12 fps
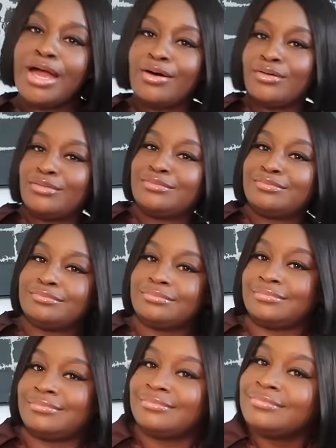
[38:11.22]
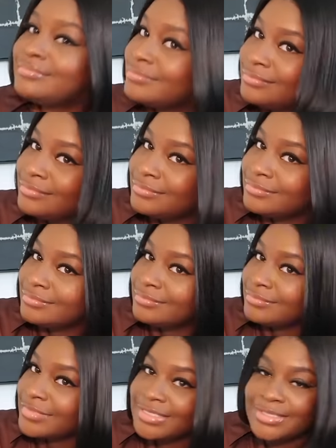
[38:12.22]
know?
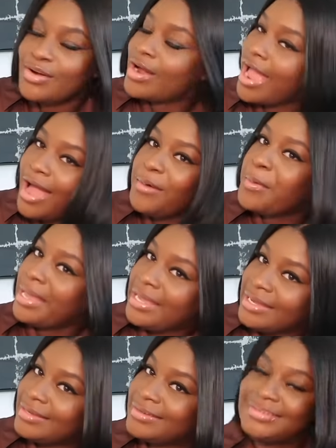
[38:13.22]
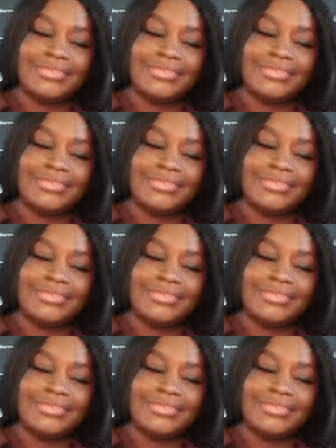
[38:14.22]
Cause girl, I'll wait.